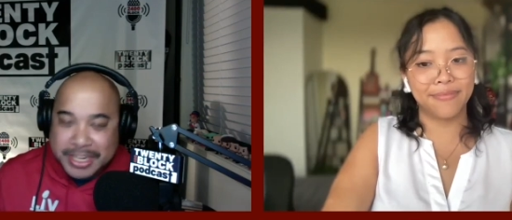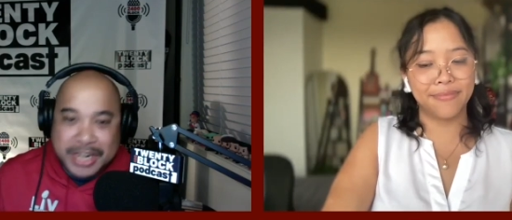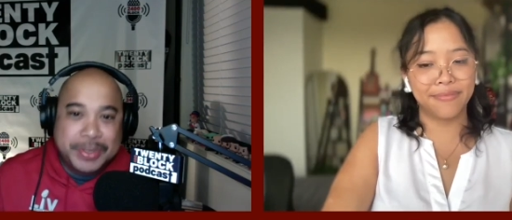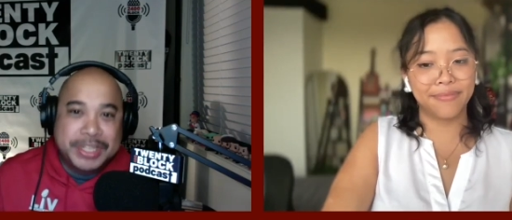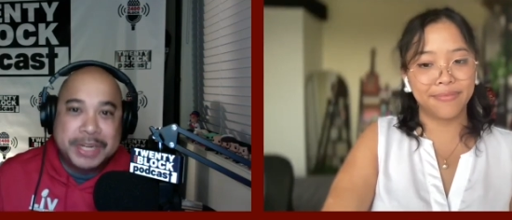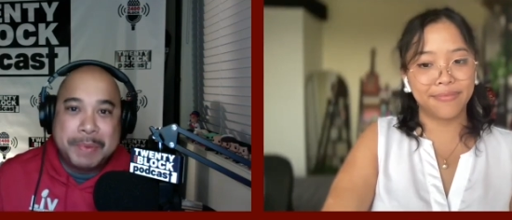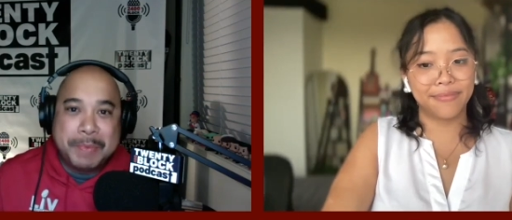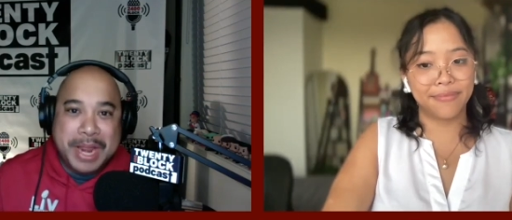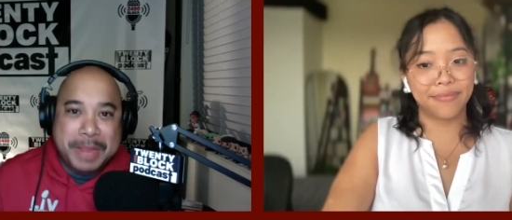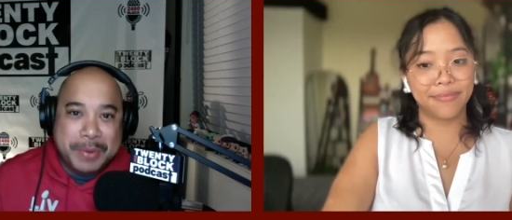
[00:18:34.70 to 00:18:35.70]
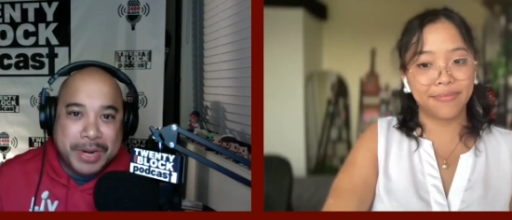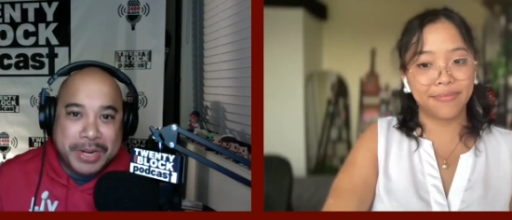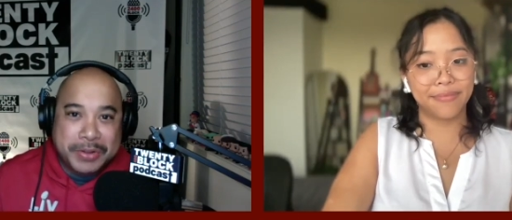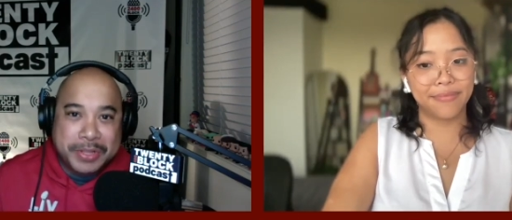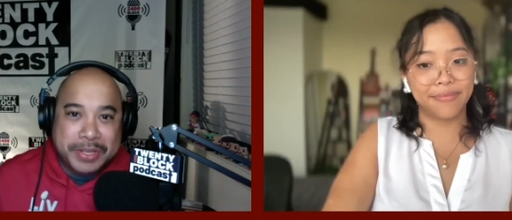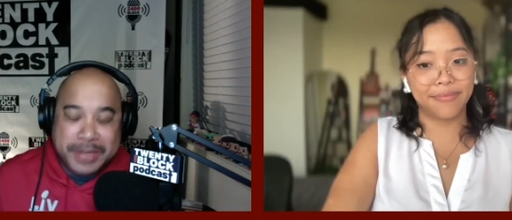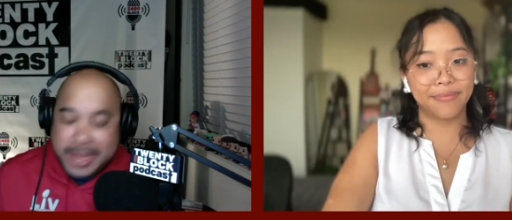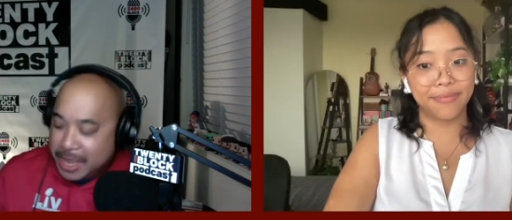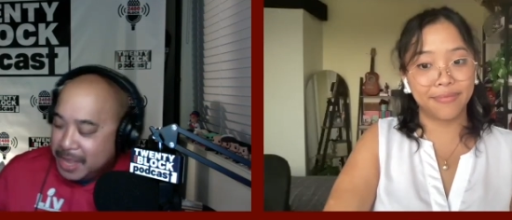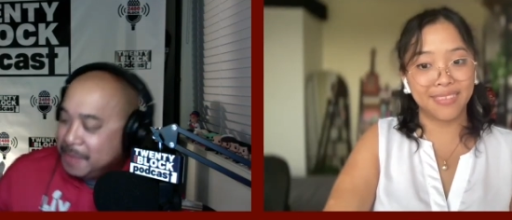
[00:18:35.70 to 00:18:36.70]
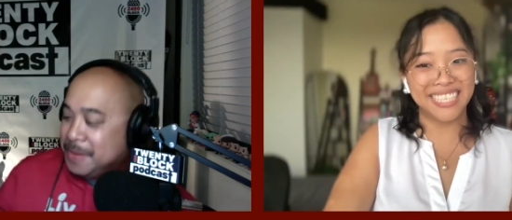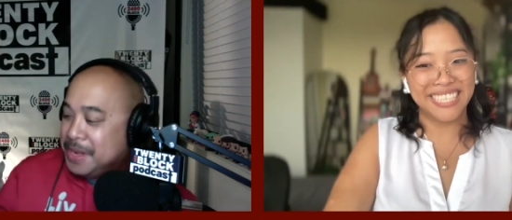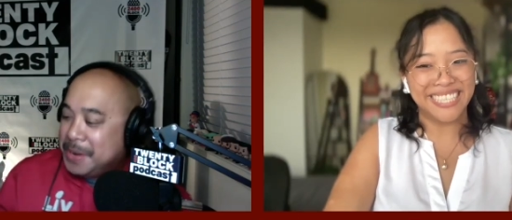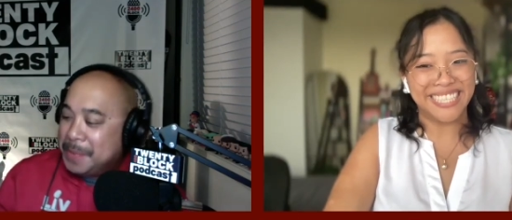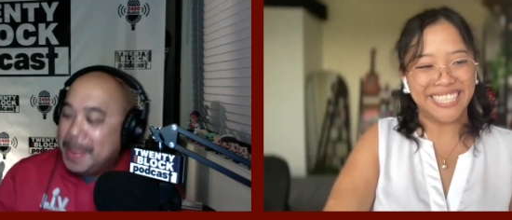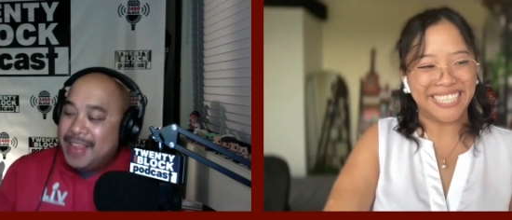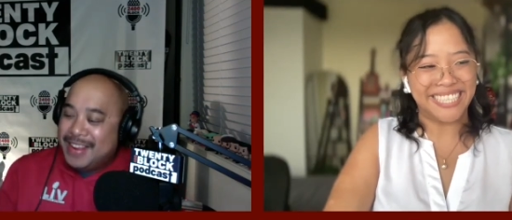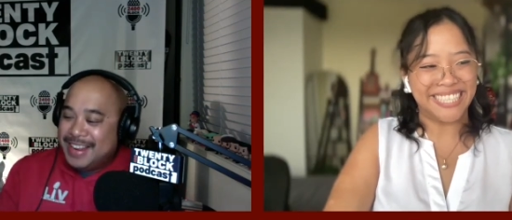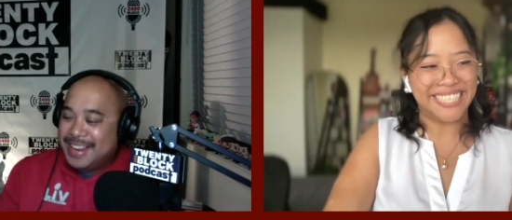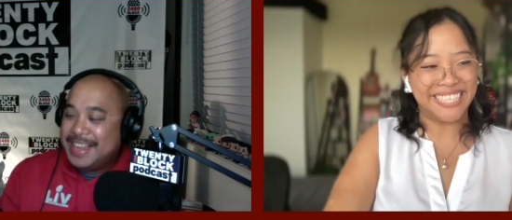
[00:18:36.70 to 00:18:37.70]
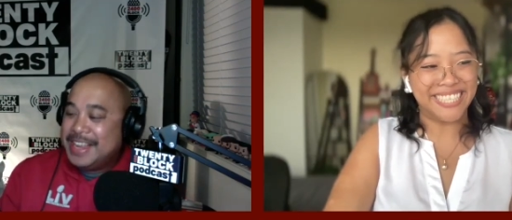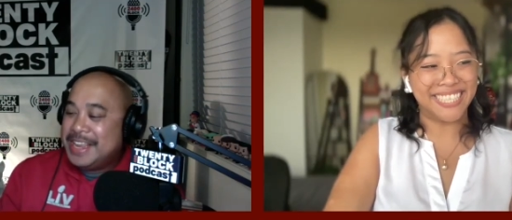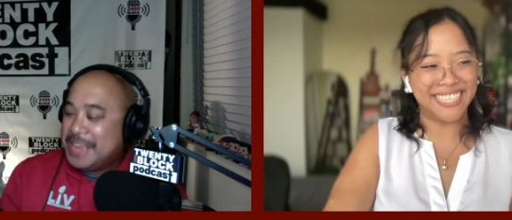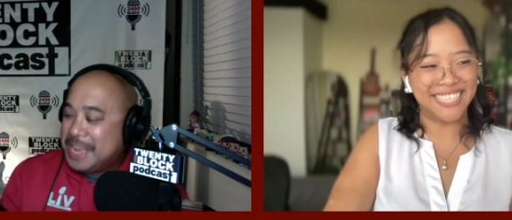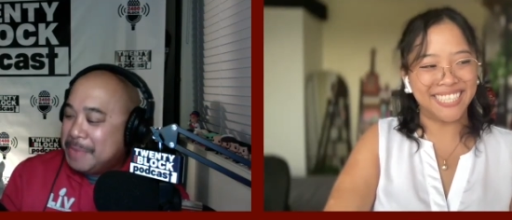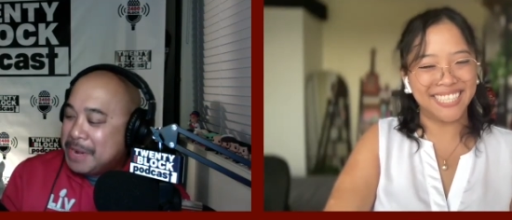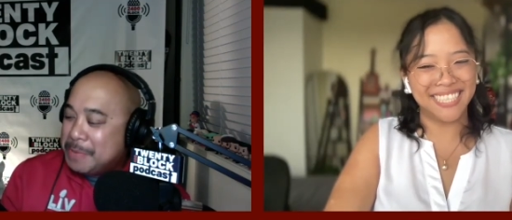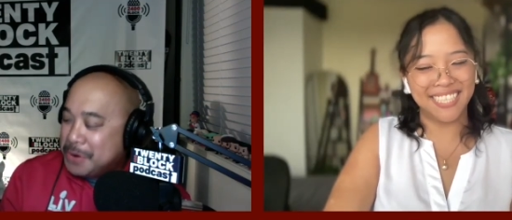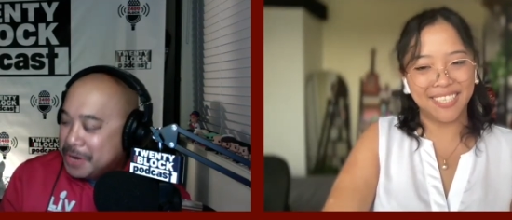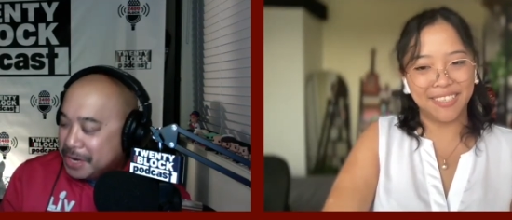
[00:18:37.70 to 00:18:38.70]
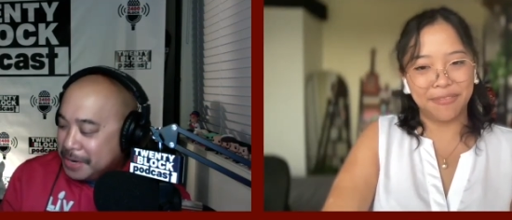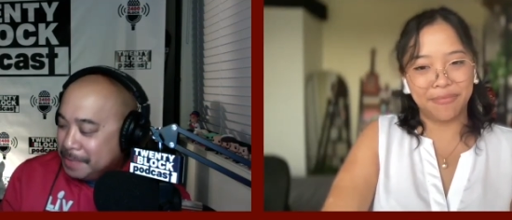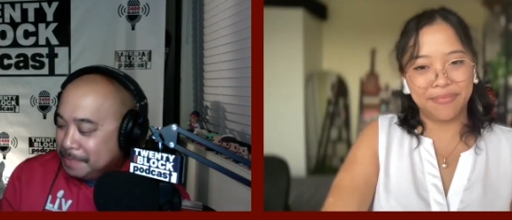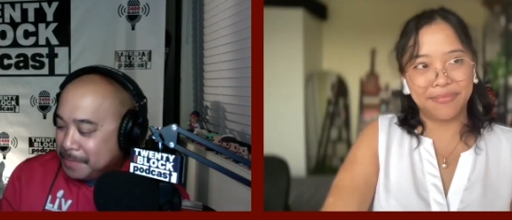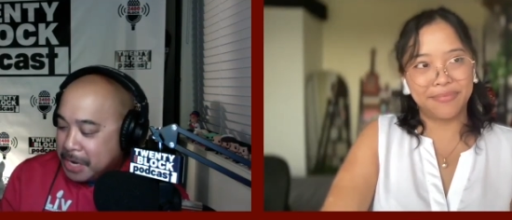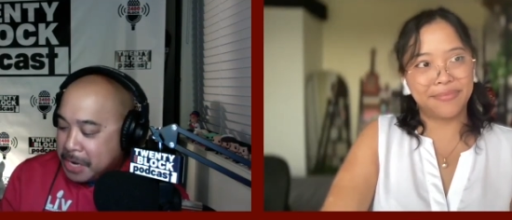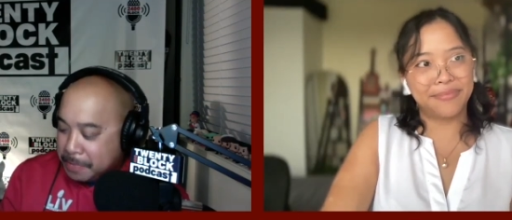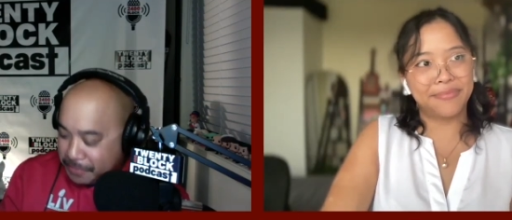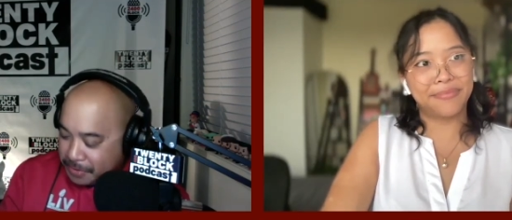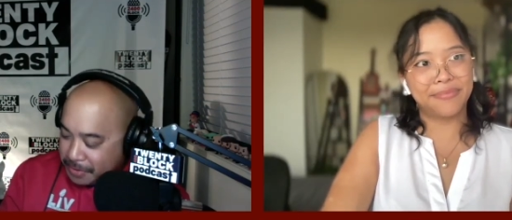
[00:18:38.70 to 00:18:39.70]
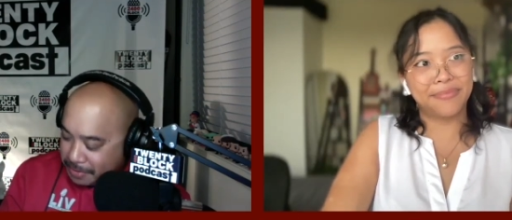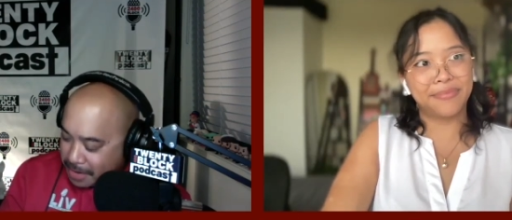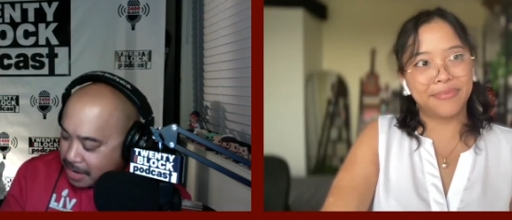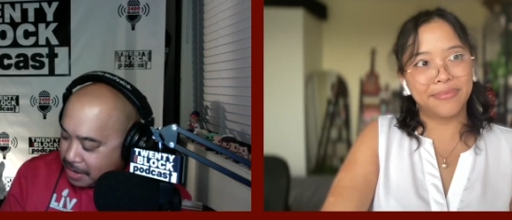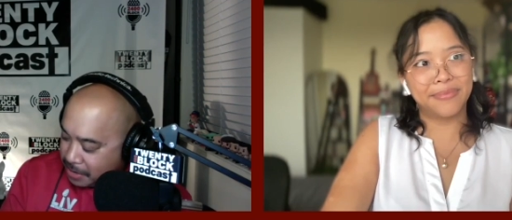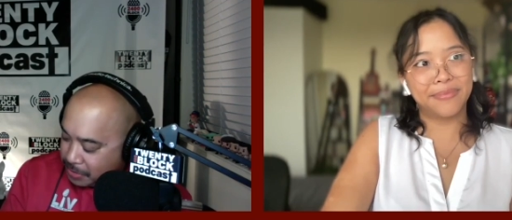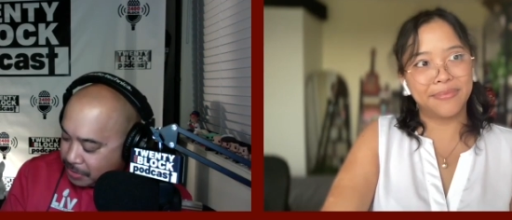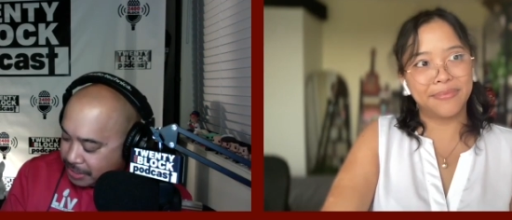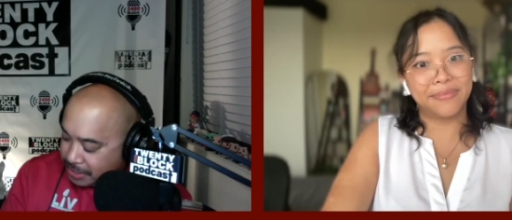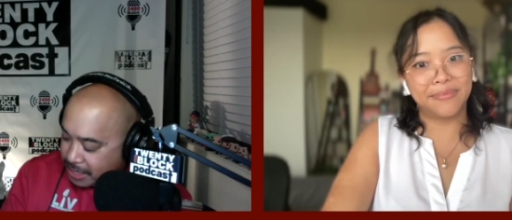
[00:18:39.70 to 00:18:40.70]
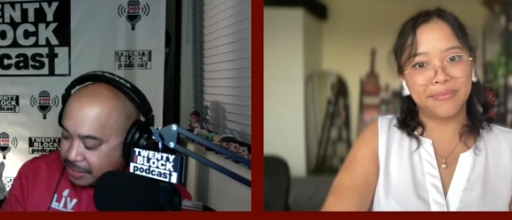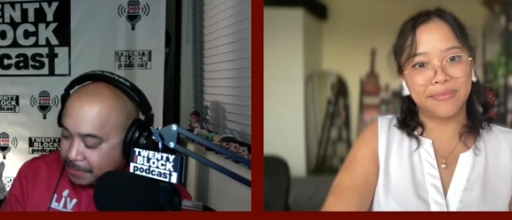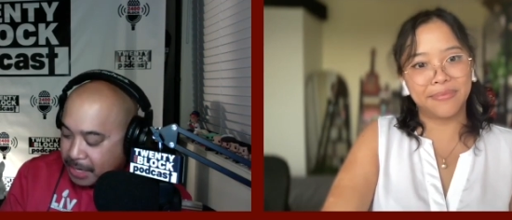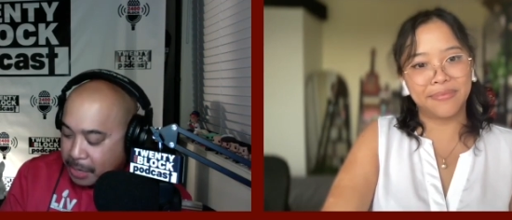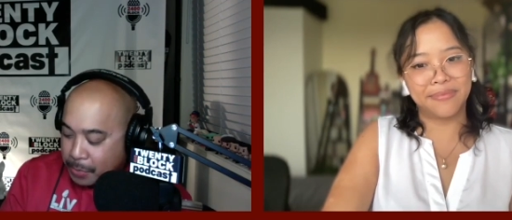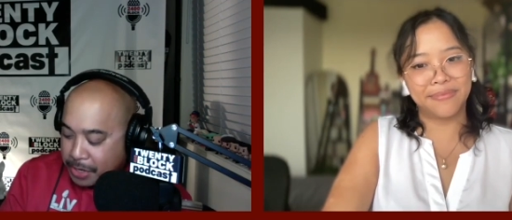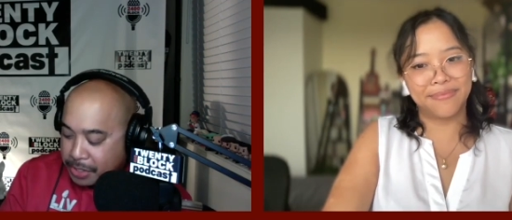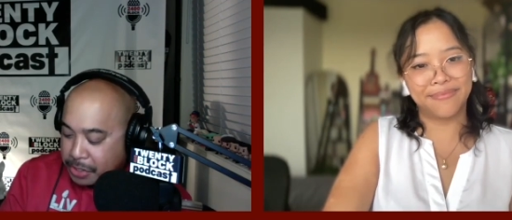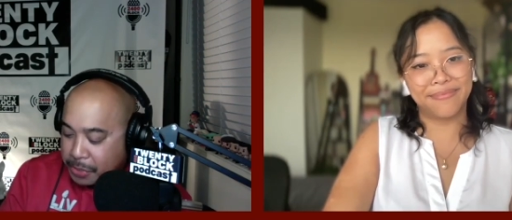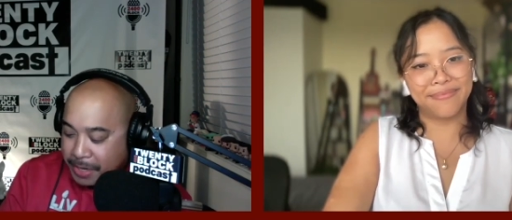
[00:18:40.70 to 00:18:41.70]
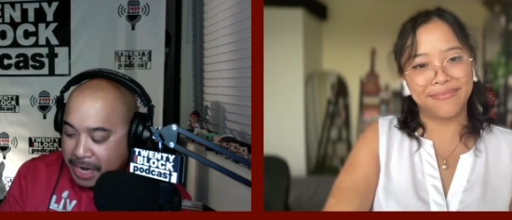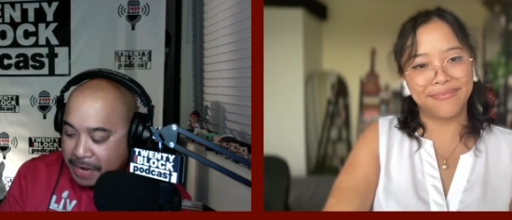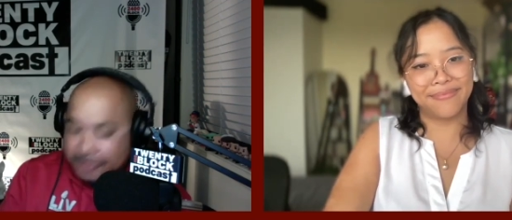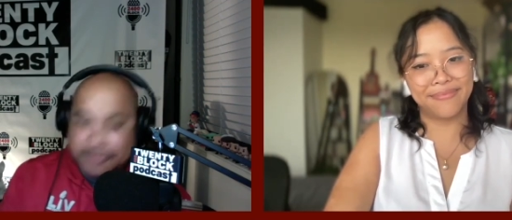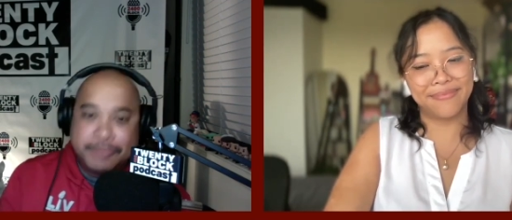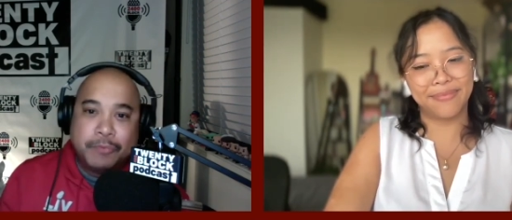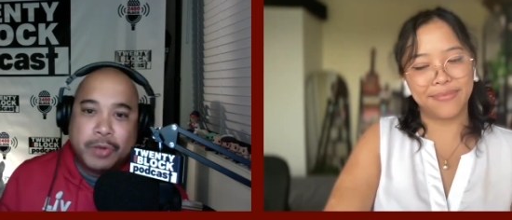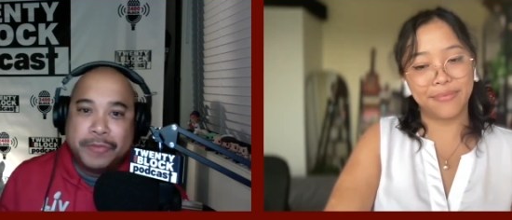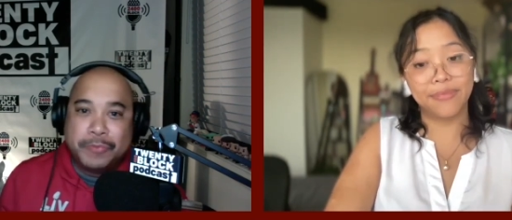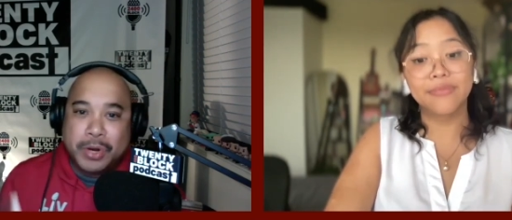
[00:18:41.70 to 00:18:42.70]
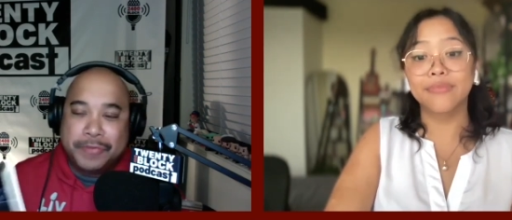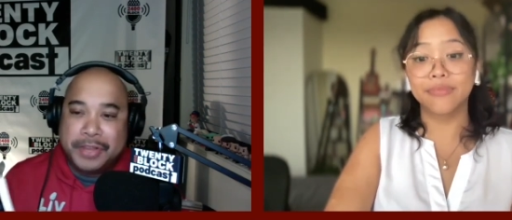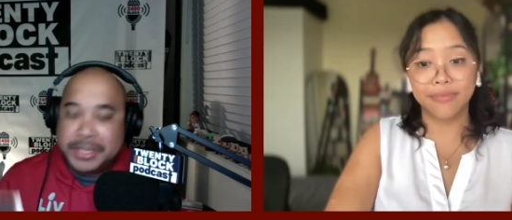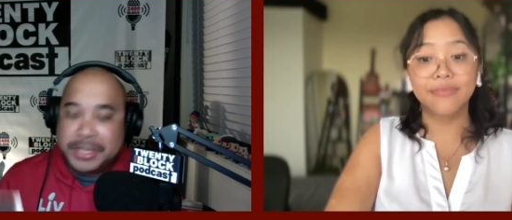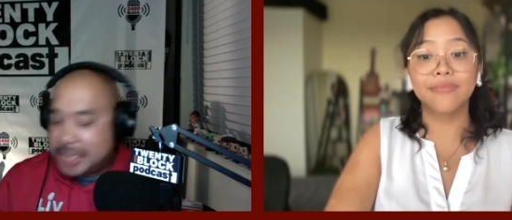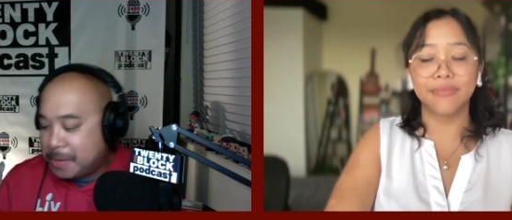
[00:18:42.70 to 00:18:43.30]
Speaker 1: I know he's going to be mad at me when I do this, but he made a book. It was just like something he wanted to do in life, one of his